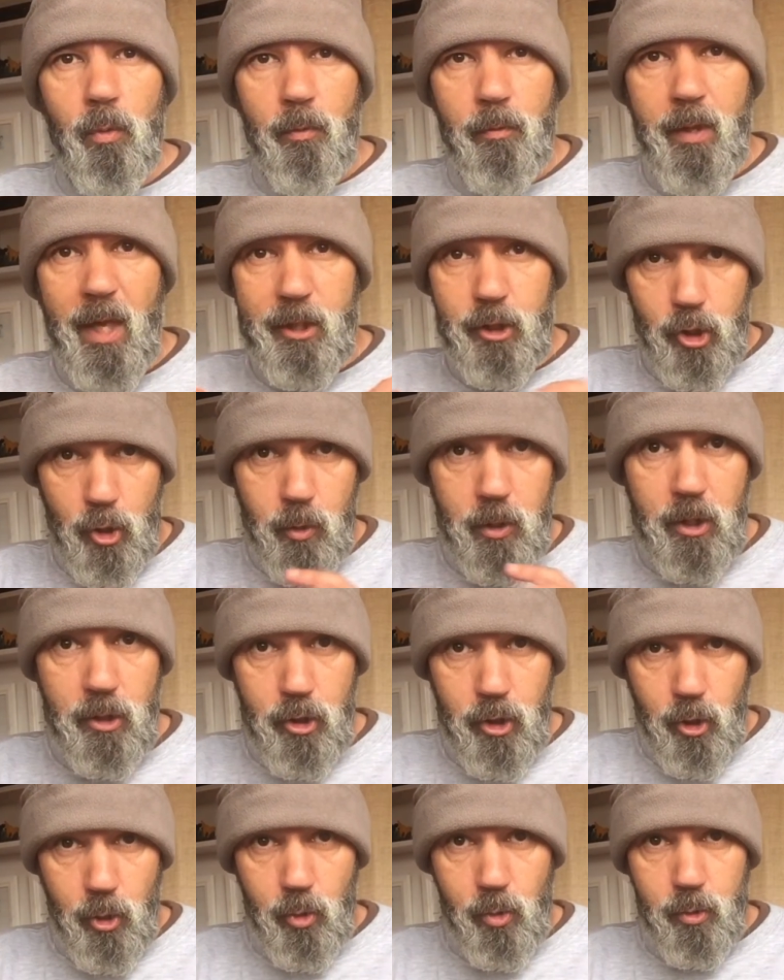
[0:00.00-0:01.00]
that you can
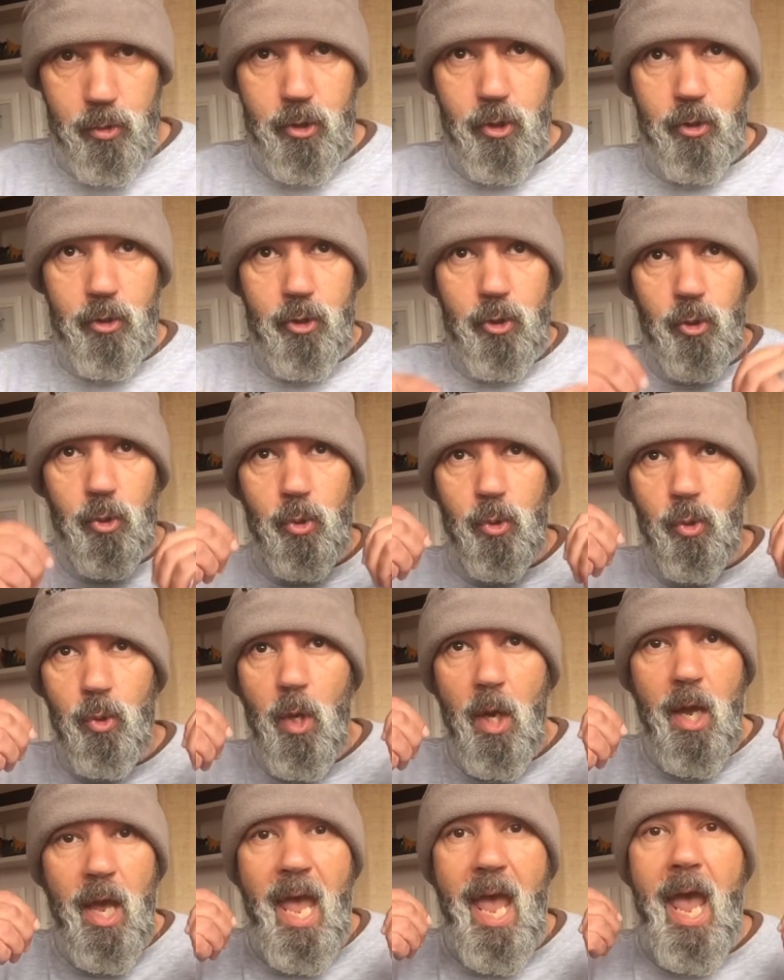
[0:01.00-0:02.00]
use to
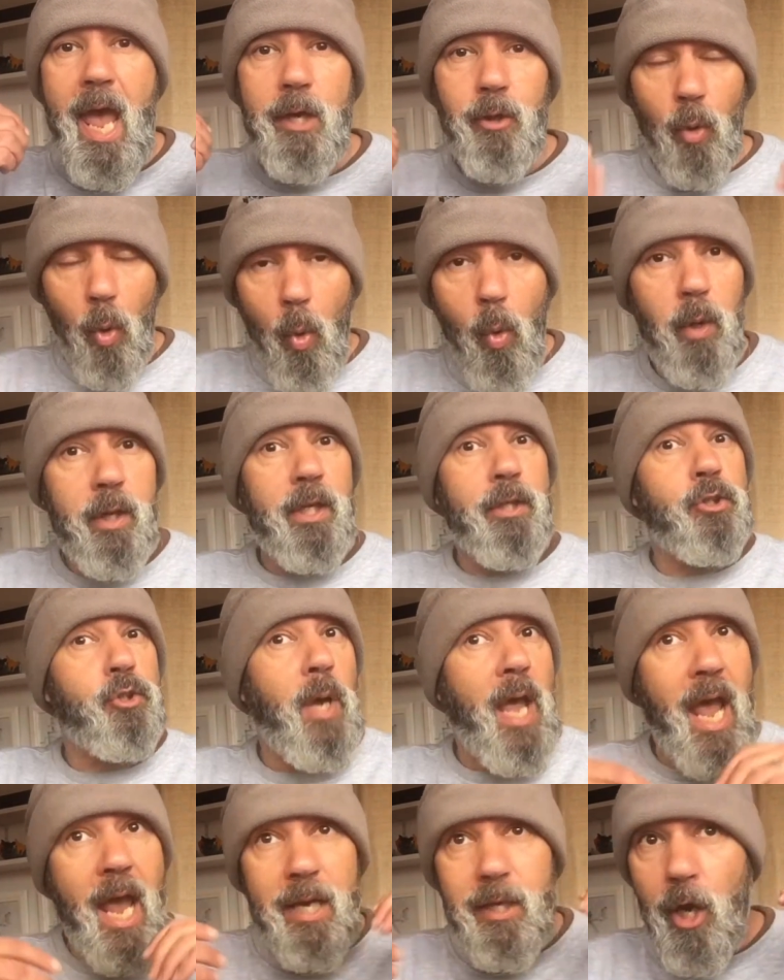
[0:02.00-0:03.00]
add order,
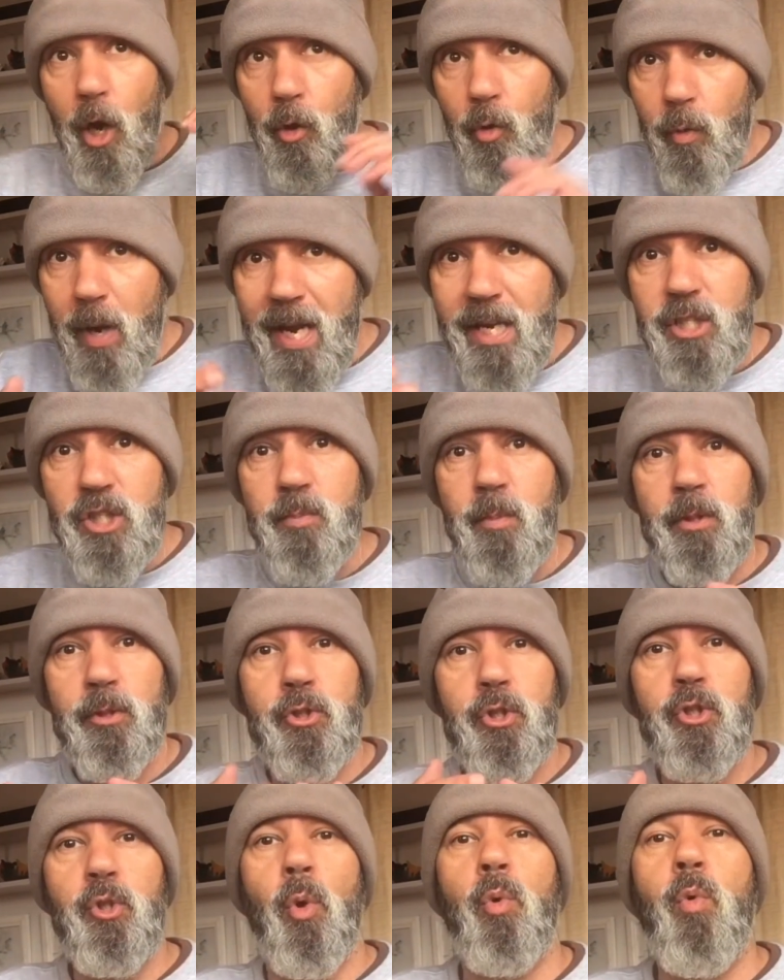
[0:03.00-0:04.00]
to add arrangement
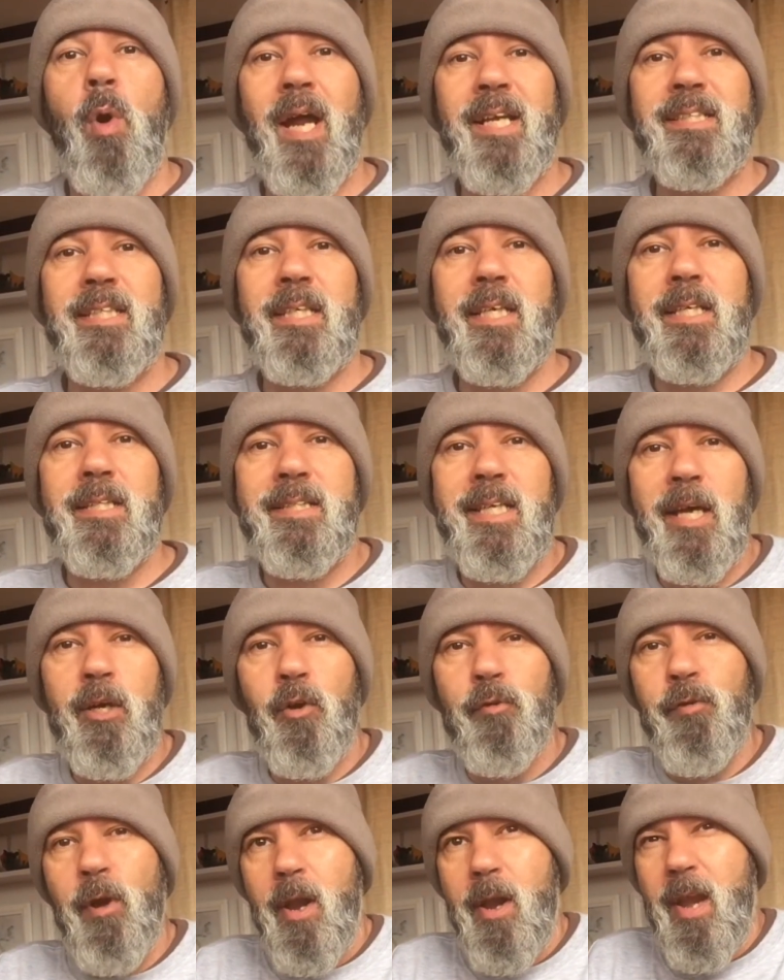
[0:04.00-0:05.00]
to your writing, is that
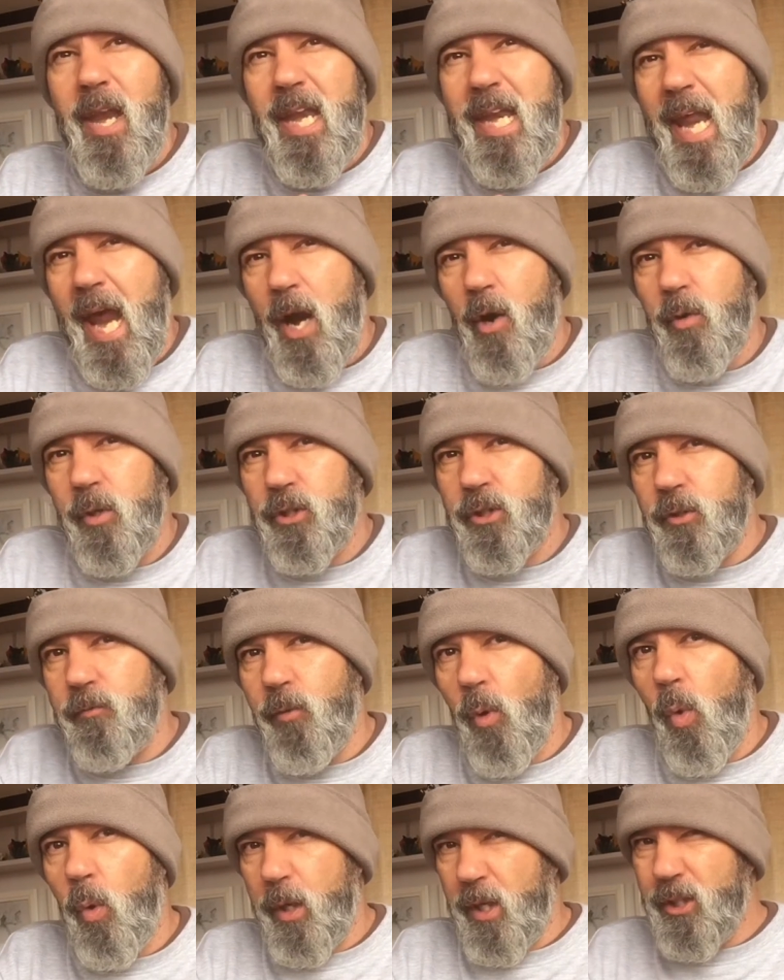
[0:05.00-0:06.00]
of narrative
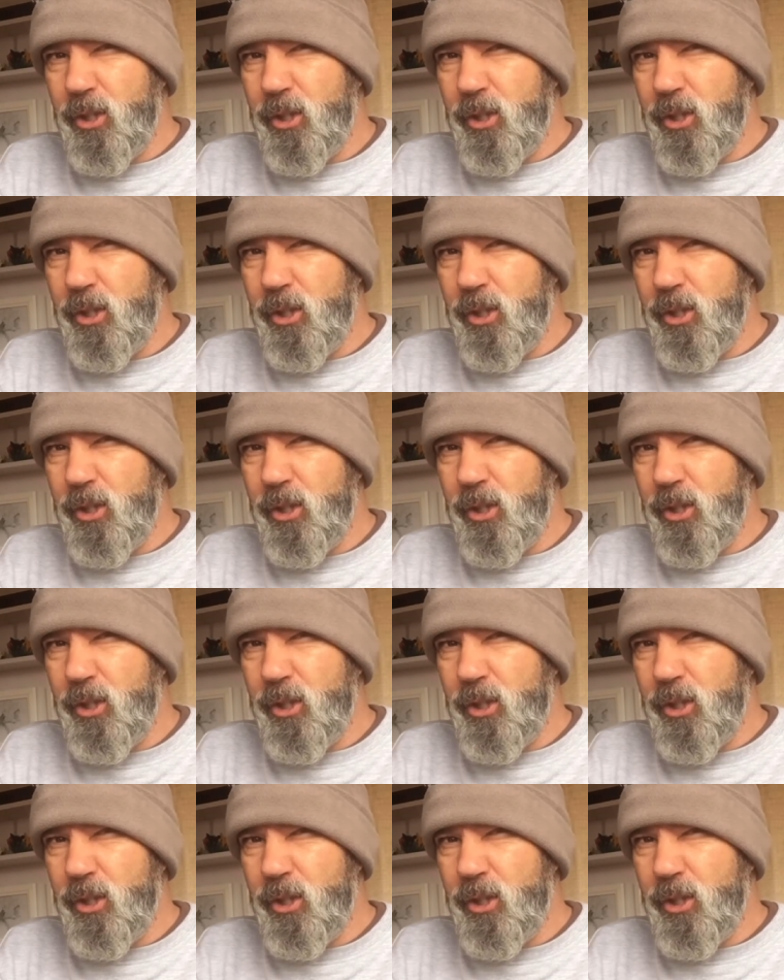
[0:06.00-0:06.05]
order.